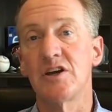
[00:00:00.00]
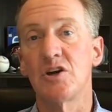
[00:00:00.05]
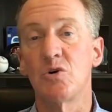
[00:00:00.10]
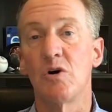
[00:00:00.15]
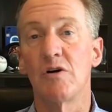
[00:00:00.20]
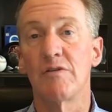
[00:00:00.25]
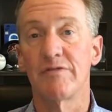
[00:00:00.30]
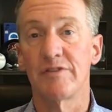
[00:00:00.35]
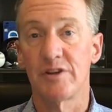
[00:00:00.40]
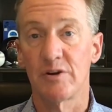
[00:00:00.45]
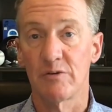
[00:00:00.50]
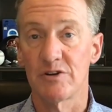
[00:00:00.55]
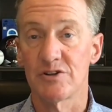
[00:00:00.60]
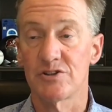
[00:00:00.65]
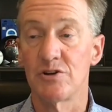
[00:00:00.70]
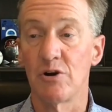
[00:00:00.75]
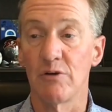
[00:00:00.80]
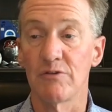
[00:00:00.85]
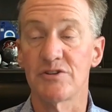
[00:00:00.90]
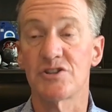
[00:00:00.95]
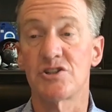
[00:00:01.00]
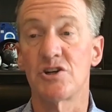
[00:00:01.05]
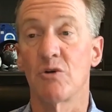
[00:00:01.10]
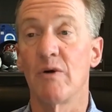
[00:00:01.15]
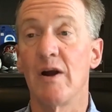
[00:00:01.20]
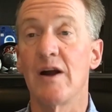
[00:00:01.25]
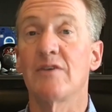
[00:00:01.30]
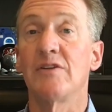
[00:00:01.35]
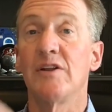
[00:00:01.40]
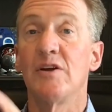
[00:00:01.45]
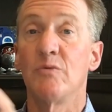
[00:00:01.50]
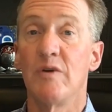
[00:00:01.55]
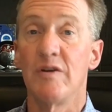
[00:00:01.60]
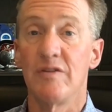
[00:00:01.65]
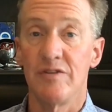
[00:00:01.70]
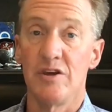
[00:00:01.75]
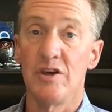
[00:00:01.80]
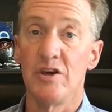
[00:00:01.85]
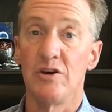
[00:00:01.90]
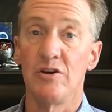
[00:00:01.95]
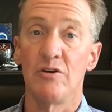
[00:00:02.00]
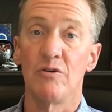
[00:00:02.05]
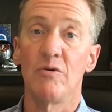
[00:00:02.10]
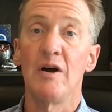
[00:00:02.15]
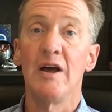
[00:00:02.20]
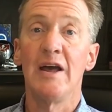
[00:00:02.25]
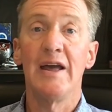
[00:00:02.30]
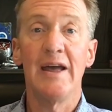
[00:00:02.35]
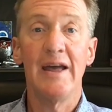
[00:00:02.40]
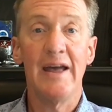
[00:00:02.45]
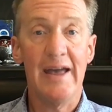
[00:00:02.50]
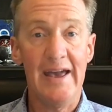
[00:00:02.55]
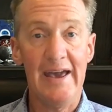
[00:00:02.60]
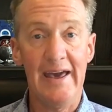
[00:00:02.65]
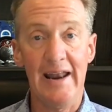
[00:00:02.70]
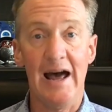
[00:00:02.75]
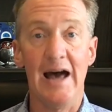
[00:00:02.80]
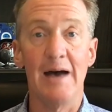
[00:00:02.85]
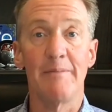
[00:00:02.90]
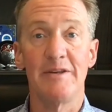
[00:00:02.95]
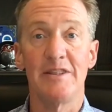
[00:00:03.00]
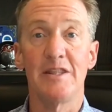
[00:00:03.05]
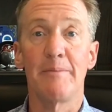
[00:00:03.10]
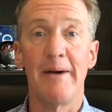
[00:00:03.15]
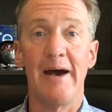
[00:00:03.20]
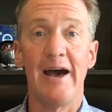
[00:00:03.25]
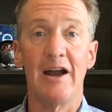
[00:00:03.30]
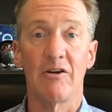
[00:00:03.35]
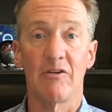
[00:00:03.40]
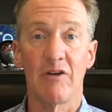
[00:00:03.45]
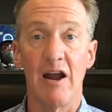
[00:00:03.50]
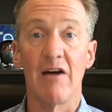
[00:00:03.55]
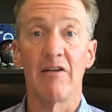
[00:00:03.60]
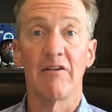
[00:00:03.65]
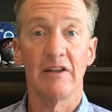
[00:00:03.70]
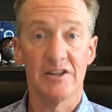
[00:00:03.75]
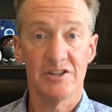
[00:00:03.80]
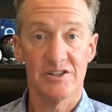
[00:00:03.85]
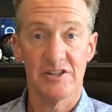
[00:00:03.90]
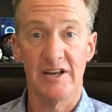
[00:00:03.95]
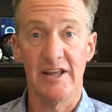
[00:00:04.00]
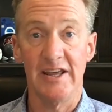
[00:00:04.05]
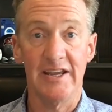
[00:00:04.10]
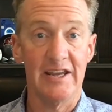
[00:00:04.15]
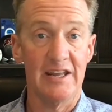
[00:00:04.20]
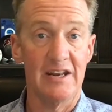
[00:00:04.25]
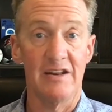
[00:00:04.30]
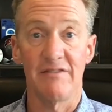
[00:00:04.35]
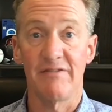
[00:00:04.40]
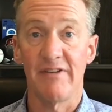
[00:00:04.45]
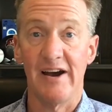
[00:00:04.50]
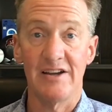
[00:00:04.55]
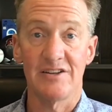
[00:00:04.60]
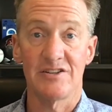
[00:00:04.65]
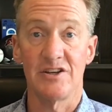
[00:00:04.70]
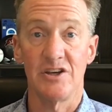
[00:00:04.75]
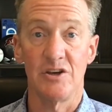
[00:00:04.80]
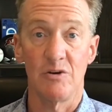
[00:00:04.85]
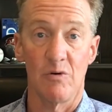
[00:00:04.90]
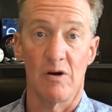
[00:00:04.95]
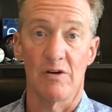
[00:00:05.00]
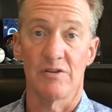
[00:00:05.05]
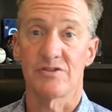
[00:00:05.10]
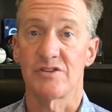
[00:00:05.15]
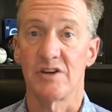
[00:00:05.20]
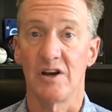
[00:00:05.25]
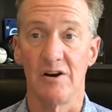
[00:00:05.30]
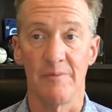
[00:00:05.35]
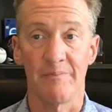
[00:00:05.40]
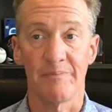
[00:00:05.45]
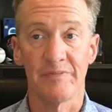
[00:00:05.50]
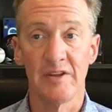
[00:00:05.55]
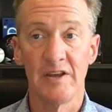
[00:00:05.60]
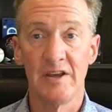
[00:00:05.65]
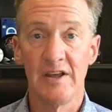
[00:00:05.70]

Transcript: can go over the results directly with you, and I'm in the background listening and advising you also.